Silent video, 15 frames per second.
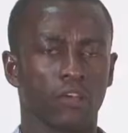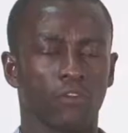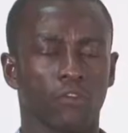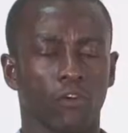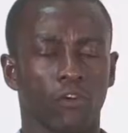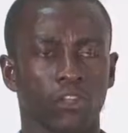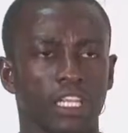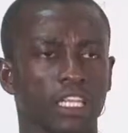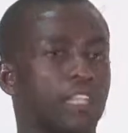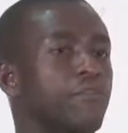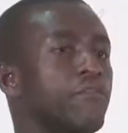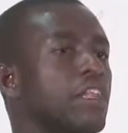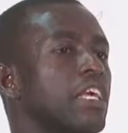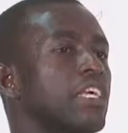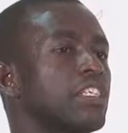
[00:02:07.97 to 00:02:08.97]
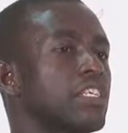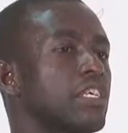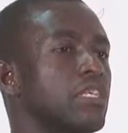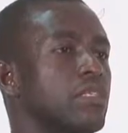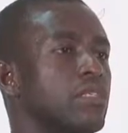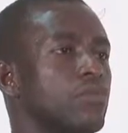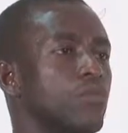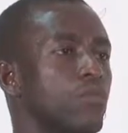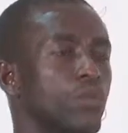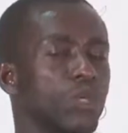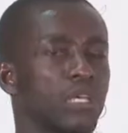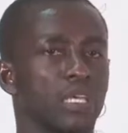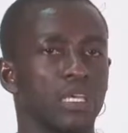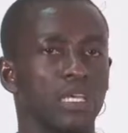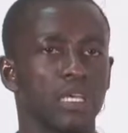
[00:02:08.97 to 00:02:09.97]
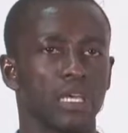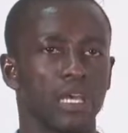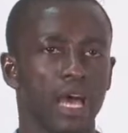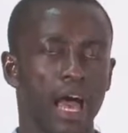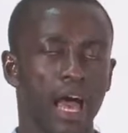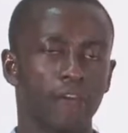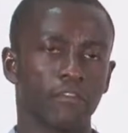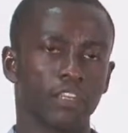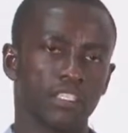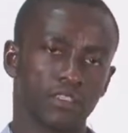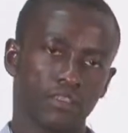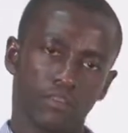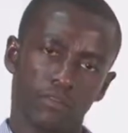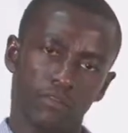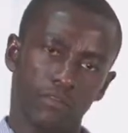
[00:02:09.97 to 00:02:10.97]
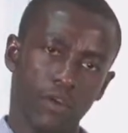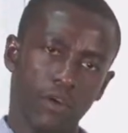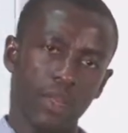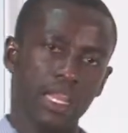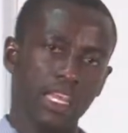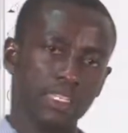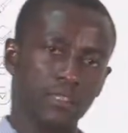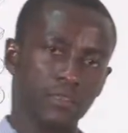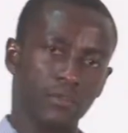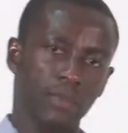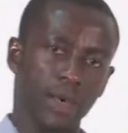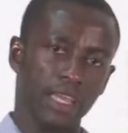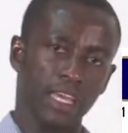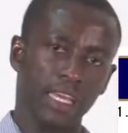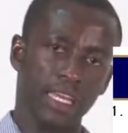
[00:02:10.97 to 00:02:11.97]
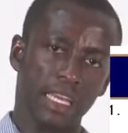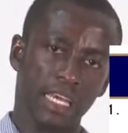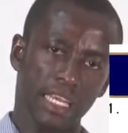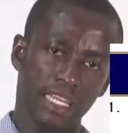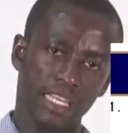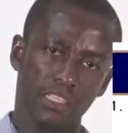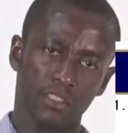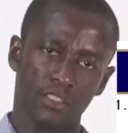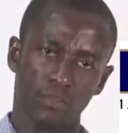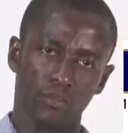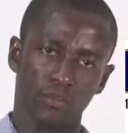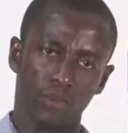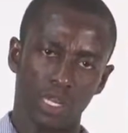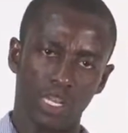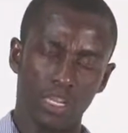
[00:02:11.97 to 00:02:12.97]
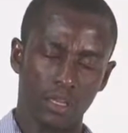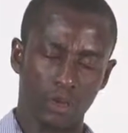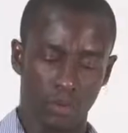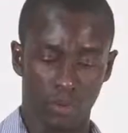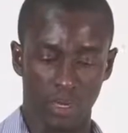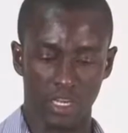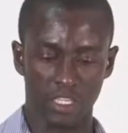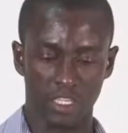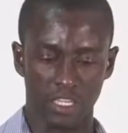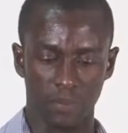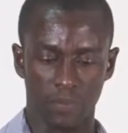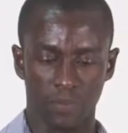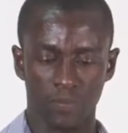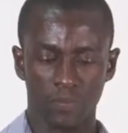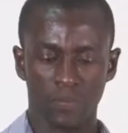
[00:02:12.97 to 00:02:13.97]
for the definition, we have it very little, but then it is really, really deep.